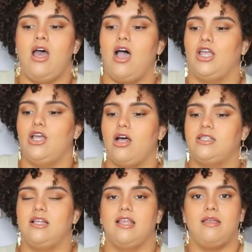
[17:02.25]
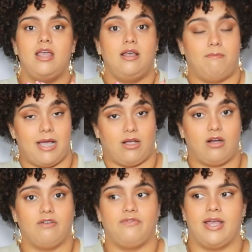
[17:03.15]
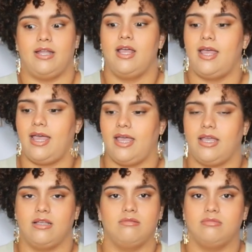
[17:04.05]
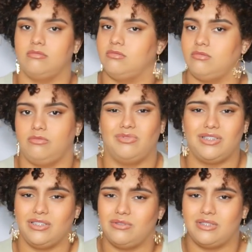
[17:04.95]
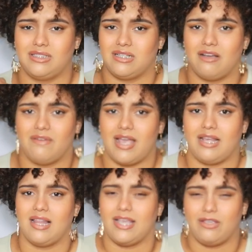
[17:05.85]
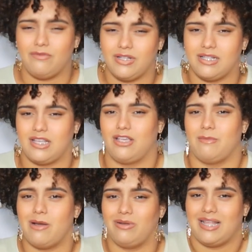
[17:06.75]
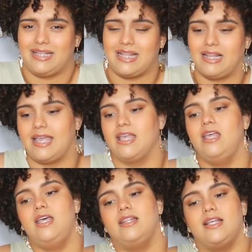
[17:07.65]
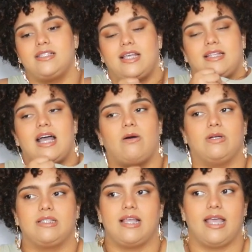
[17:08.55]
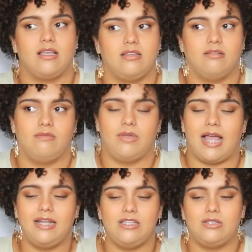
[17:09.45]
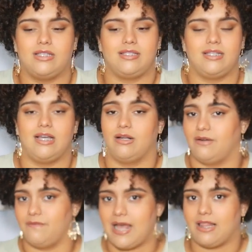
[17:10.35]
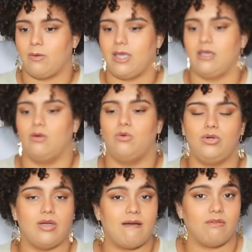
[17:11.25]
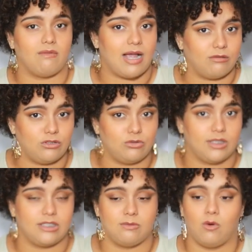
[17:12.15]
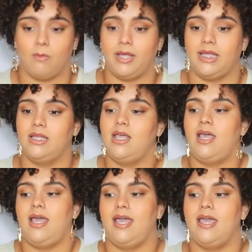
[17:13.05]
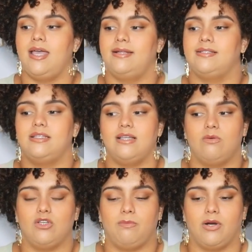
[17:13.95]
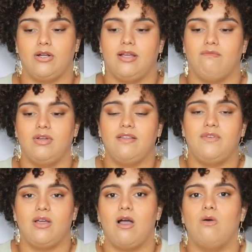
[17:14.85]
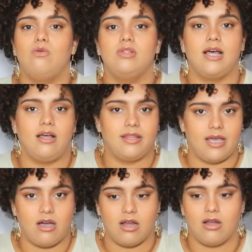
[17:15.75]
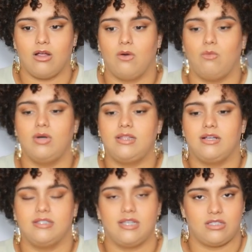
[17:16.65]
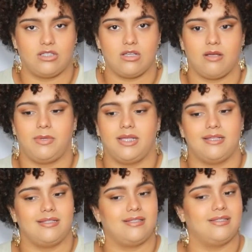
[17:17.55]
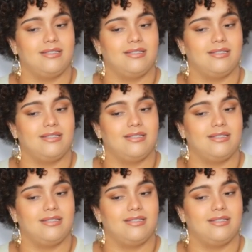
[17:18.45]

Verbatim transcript: Are y'all telling my girlfriend, hey, what you're doing is not right. Like, you really think your man would like that? Like, things like that, where it's like, I need you to sit down and evaluate who you have around you at this moment and sit down with your partner and really figure out who the hell they are or what their intentions are because